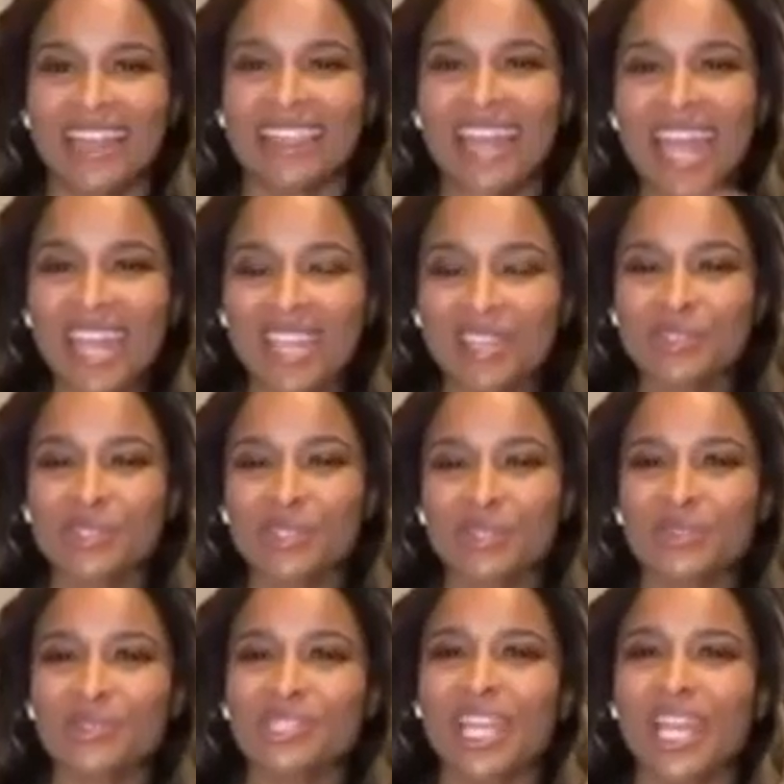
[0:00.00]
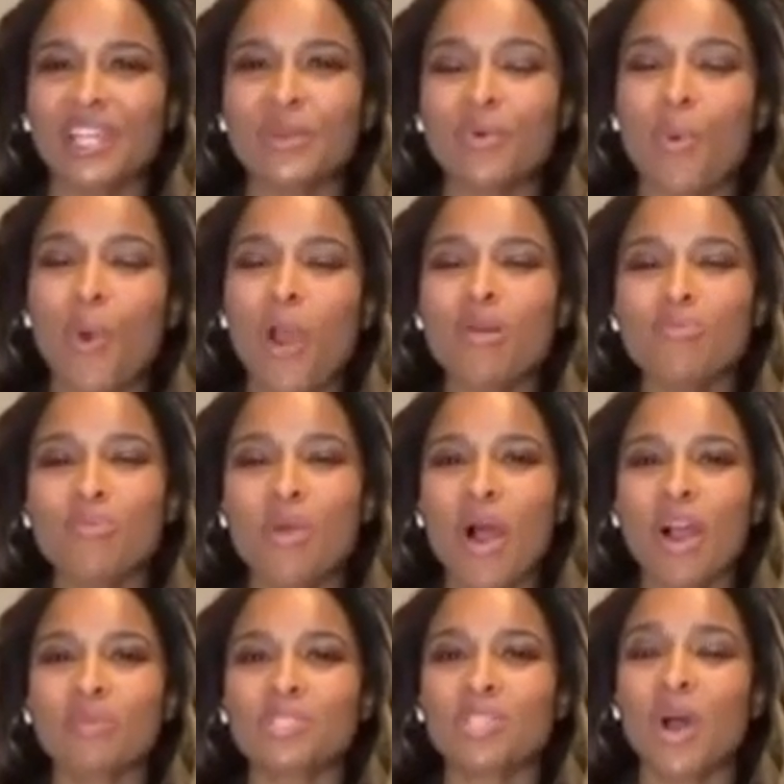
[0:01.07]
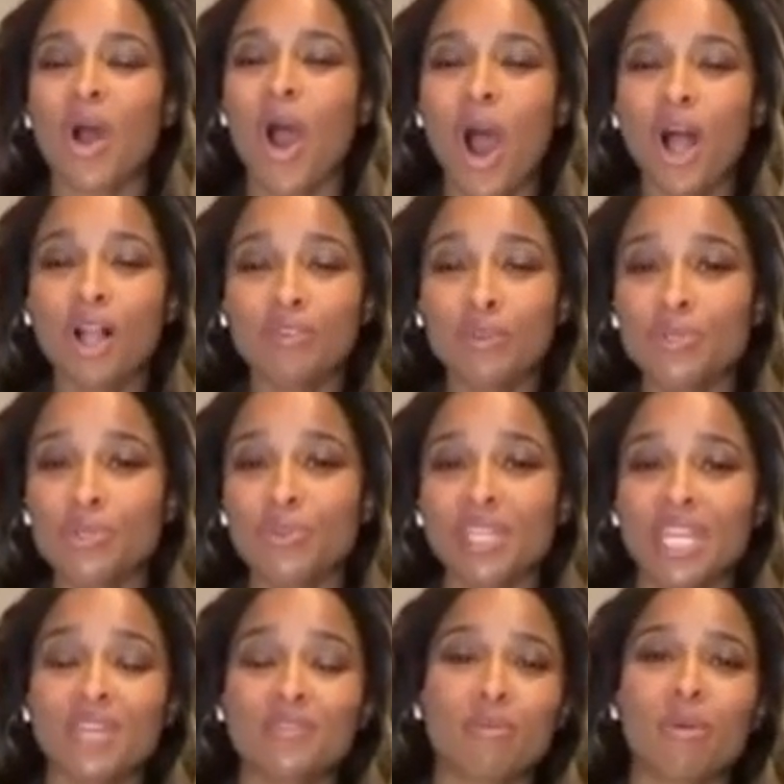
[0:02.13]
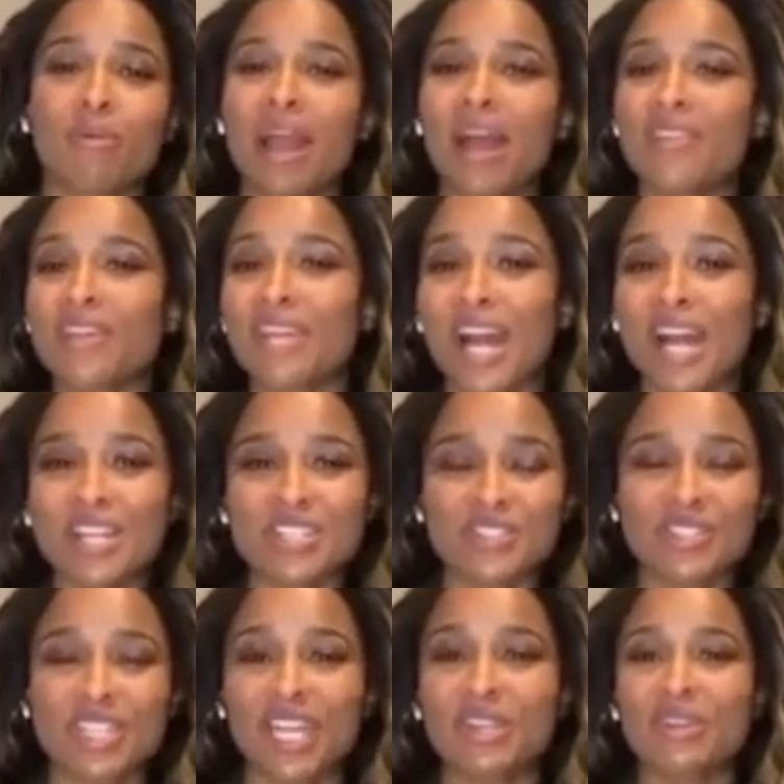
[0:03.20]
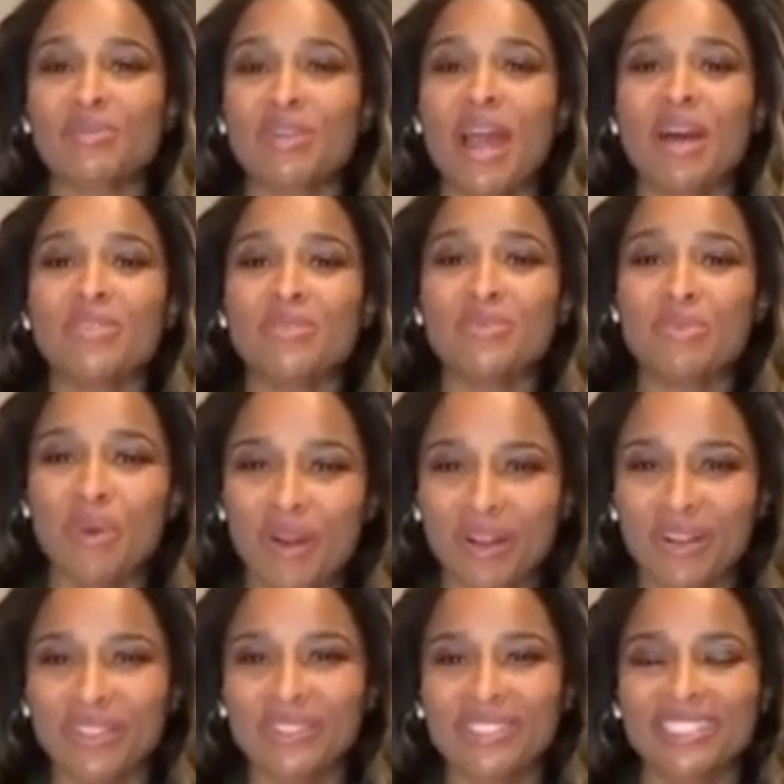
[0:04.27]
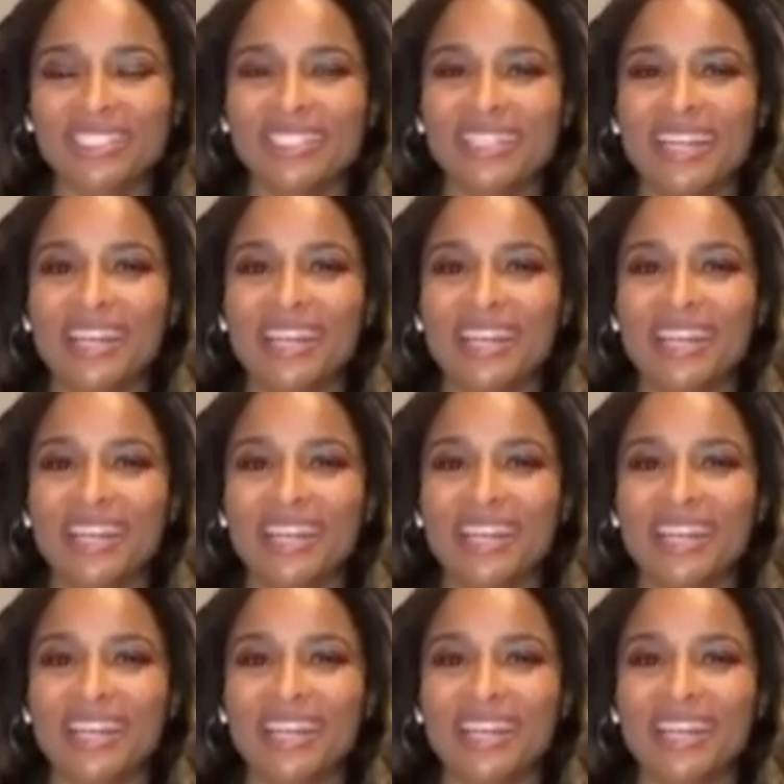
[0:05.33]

Thank you, Susie, and a warm welcome to all of you tuning in from around the country and around the world.